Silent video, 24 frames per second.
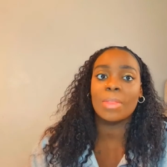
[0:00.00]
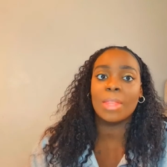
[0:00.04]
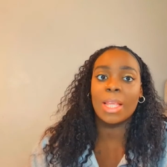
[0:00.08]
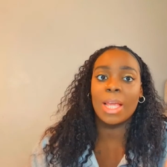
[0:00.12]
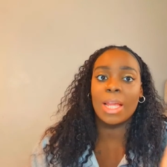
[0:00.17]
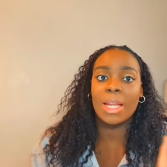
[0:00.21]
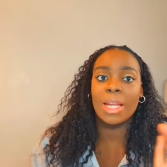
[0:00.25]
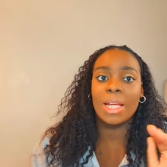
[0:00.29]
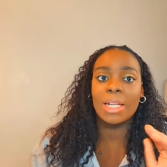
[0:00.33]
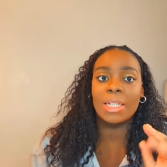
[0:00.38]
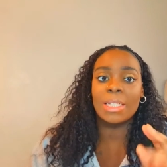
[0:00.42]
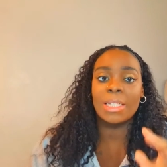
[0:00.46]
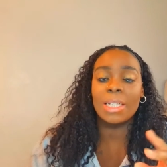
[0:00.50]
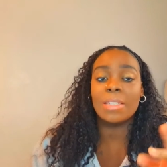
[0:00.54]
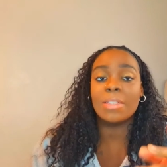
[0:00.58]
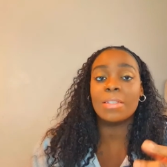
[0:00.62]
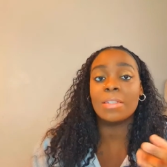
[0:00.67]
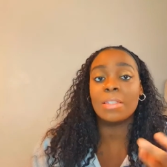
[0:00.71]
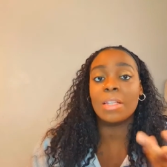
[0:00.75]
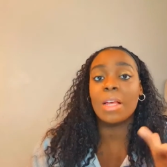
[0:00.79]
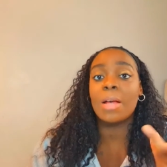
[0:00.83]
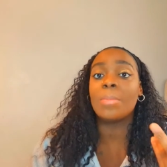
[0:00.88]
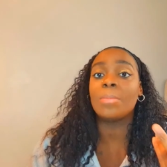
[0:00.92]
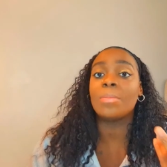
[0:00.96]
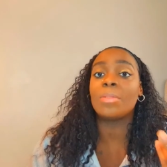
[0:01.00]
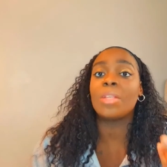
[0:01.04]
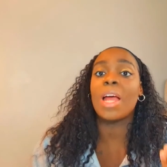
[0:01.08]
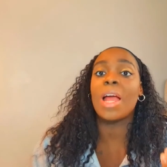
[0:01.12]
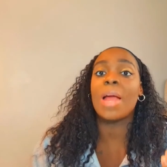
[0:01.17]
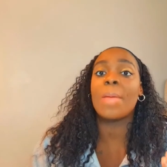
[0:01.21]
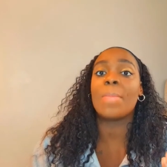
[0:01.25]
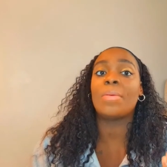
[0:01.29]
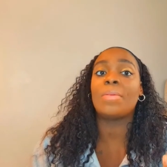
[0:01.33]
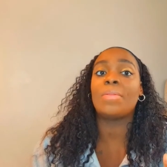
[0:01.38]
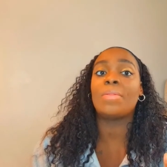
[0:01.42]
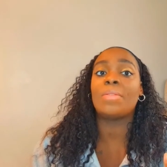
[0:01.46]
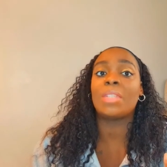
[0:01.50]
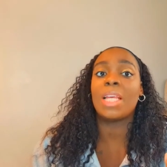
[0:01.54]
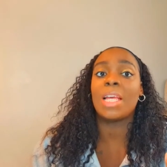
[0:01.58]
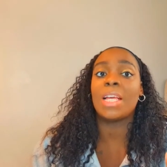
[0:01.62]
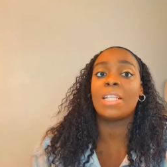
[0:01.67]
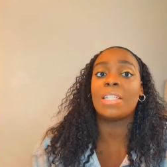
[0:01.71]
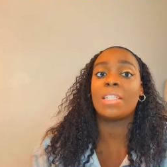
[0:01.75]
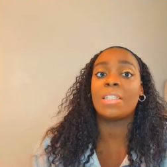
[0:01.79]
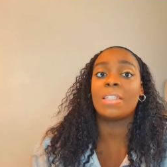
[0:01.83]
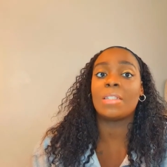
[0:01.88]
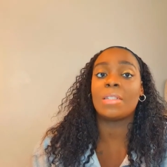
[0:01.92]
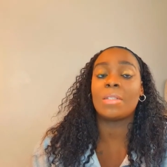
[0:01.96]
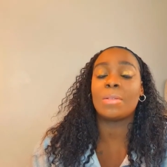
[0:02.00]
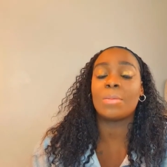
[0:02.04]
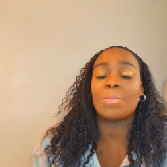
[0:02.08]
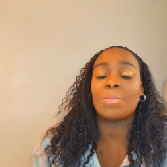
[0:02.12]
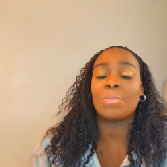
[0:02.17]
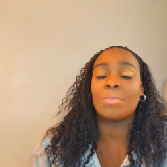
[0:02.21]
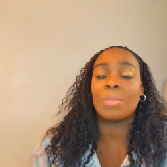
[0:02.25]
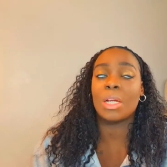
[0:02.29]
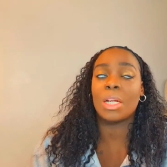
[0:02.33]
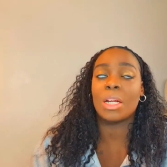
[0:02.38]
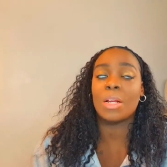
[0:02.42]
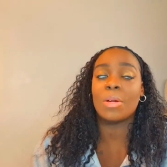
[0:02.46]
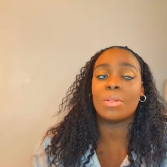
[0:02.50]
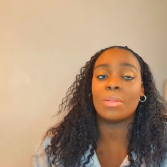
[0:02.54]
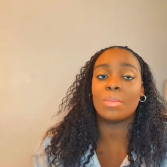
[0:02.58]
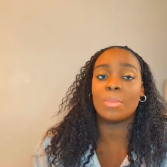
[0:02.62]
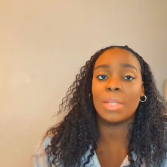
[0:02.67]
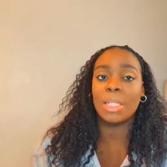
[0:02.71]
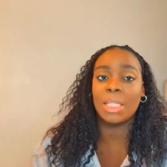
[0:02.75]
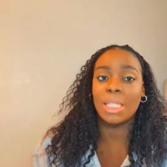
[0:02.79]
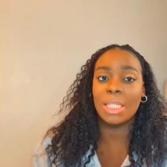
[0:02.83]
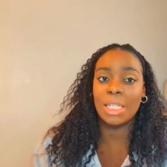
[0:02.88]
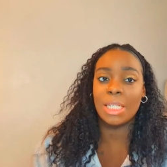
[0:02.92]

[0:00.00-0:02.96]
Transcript: And I did some type of test when I was being